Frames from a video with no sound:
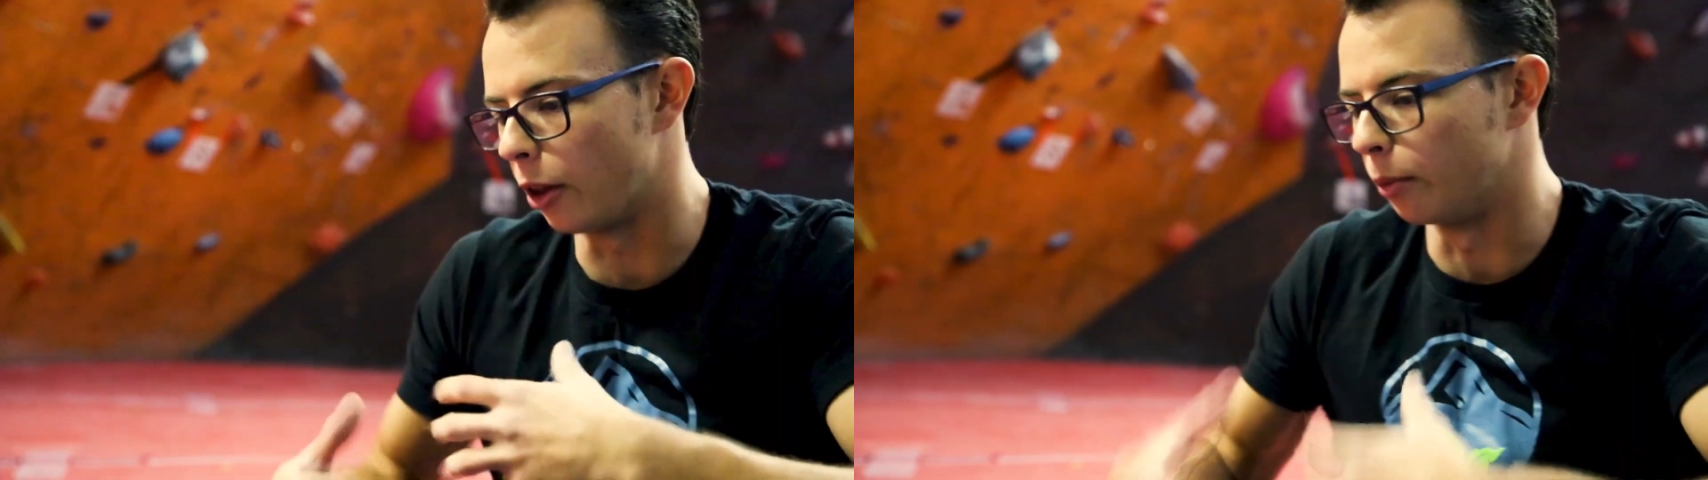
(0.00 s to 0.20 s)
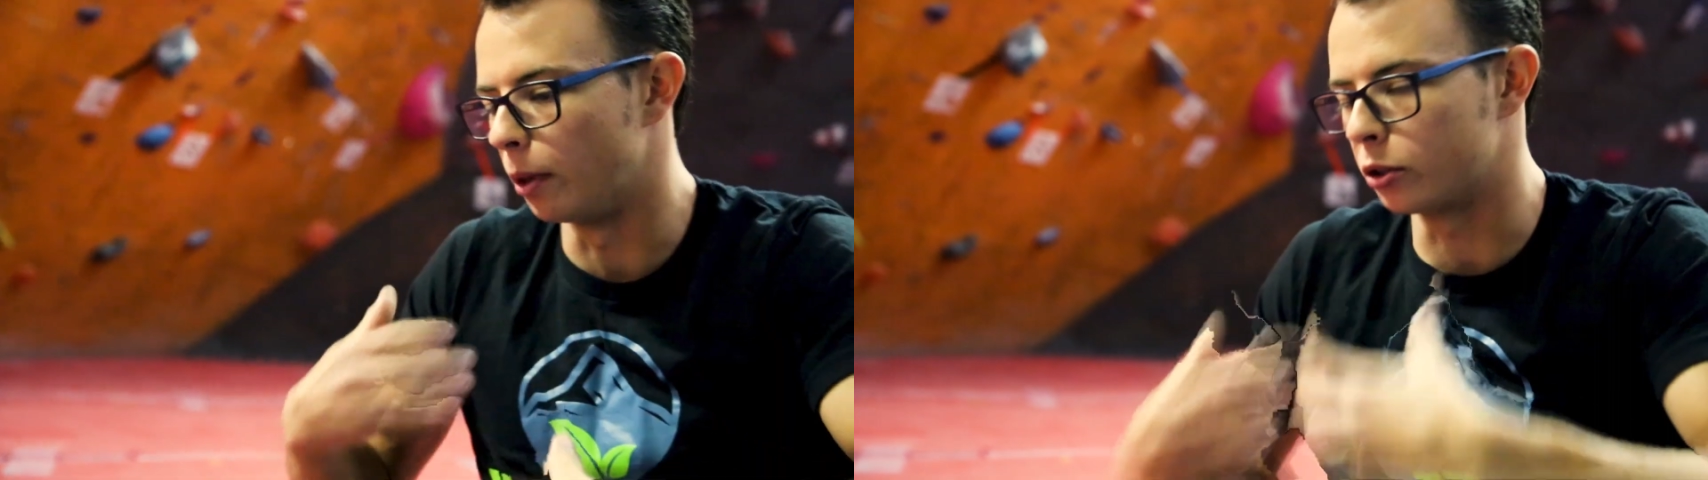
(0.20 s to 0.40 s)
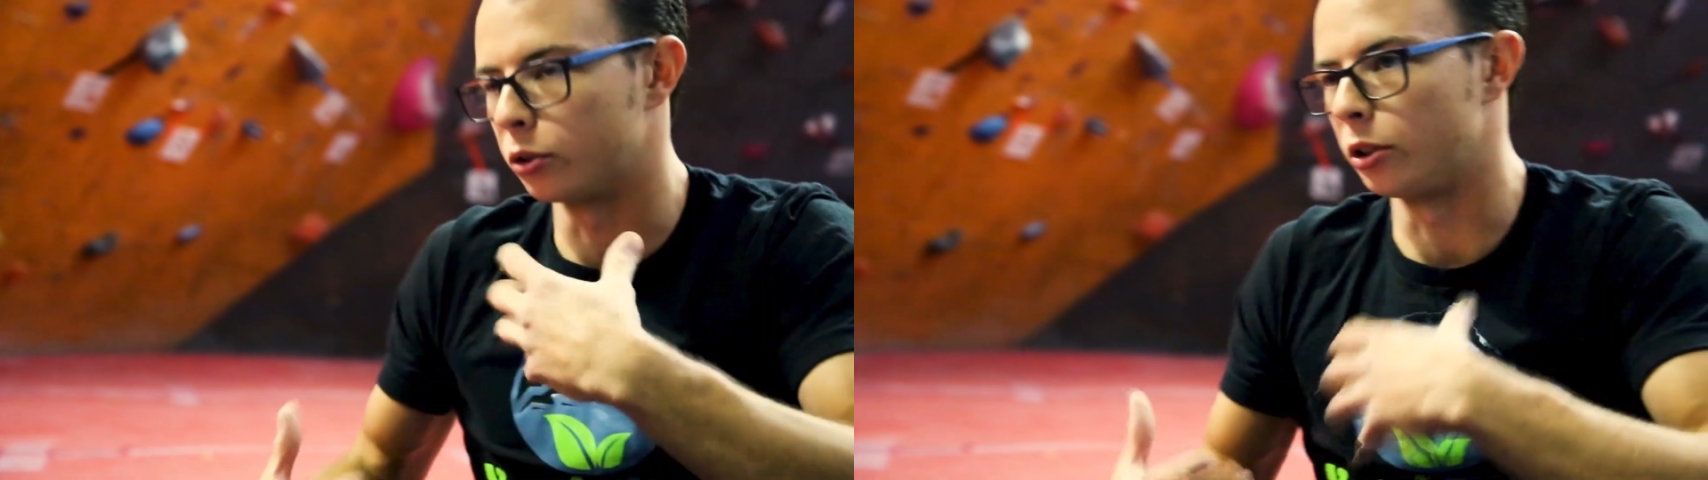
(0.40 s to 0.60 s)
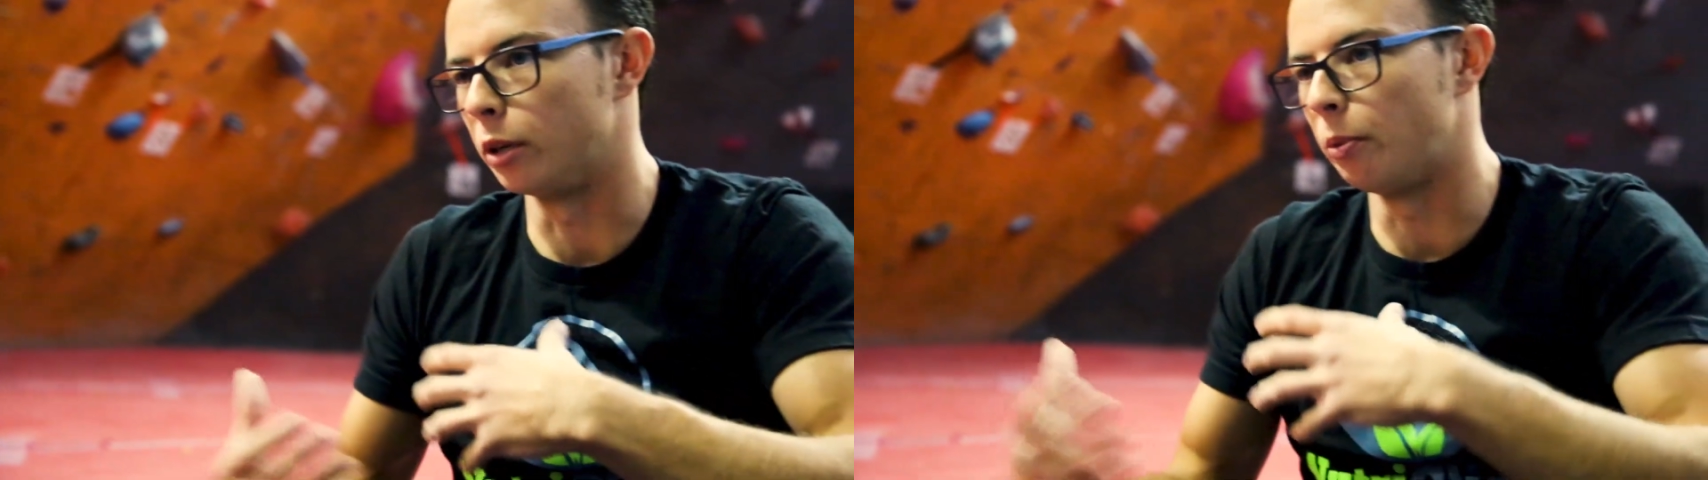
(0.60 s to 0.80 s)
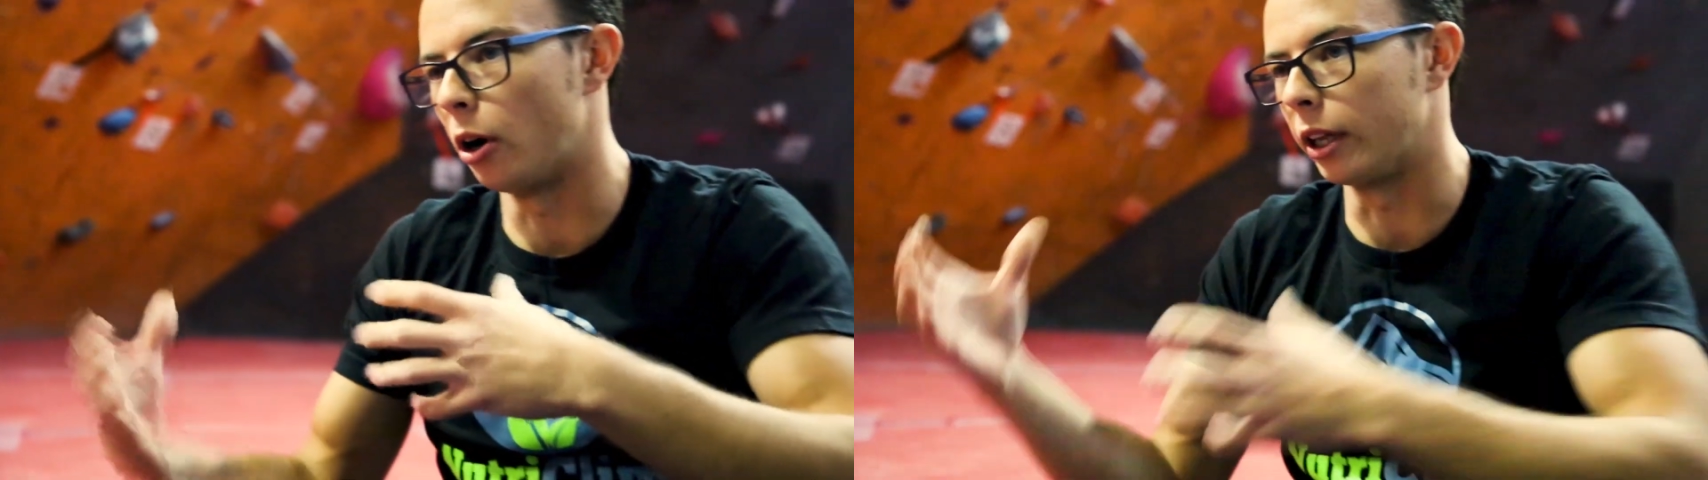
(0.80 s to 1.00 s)
for you to keep
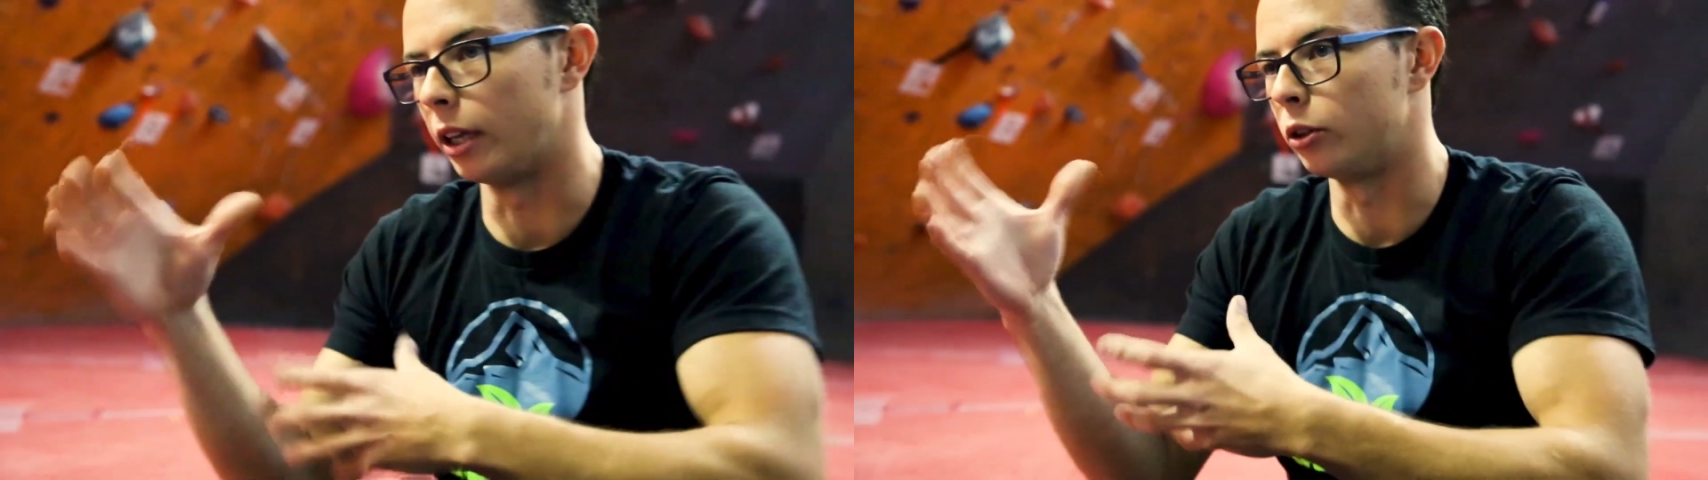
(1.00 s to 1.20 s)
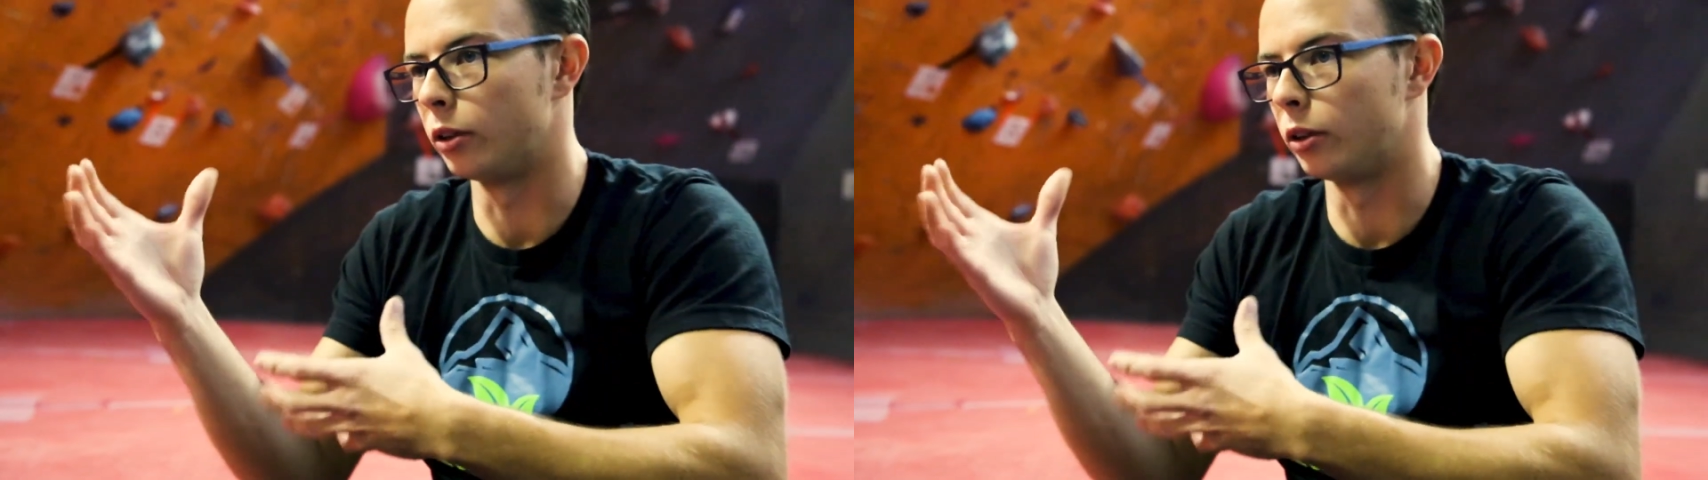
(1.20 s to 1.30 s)
in mind